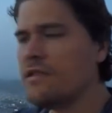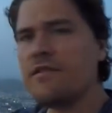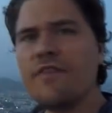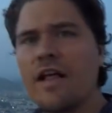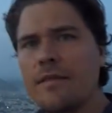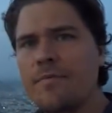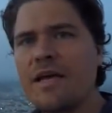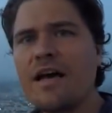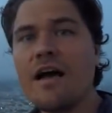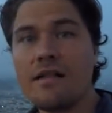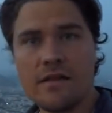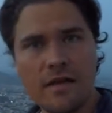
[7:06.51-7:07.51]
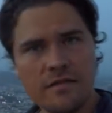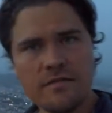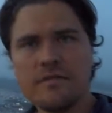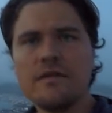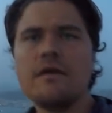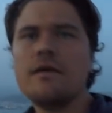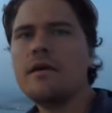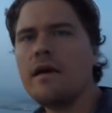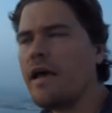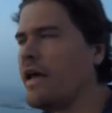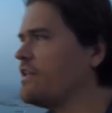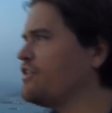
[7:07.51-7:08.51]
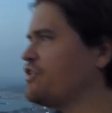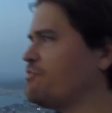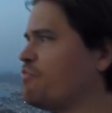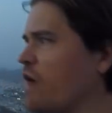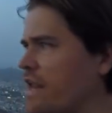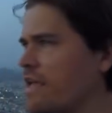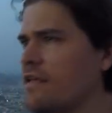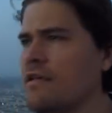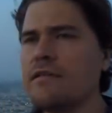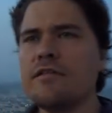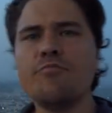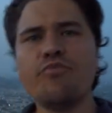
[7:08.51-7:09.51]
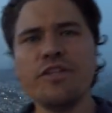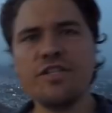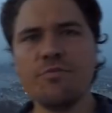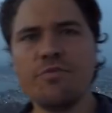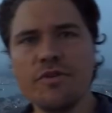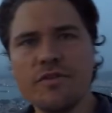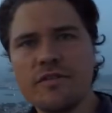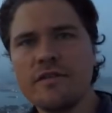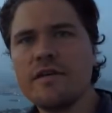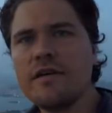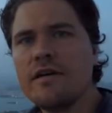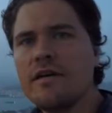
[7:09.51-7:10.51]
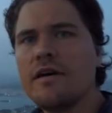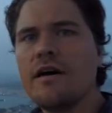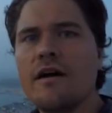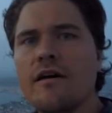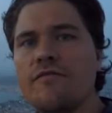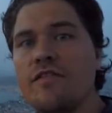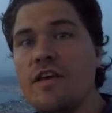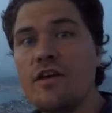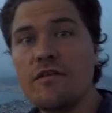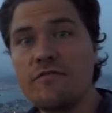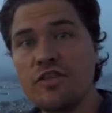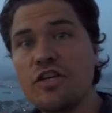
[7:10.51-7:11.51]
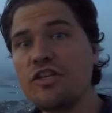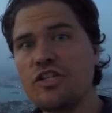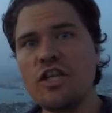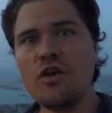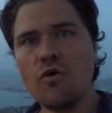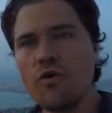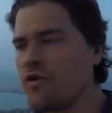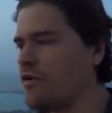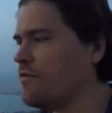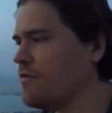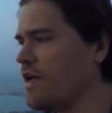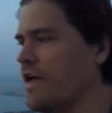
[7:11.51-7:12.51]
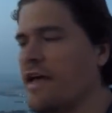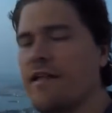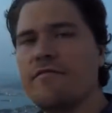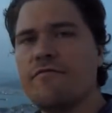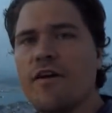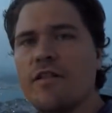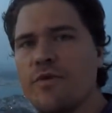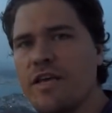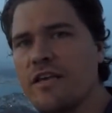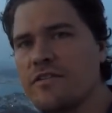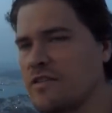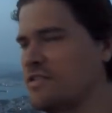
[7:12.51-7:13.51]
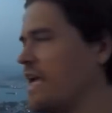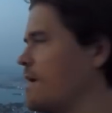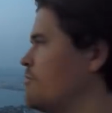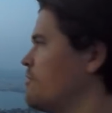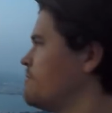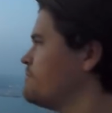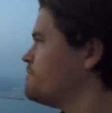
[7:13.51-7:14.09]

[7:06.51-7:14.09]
developing khanqahs and spreading the principles of the Chishti order and following his example.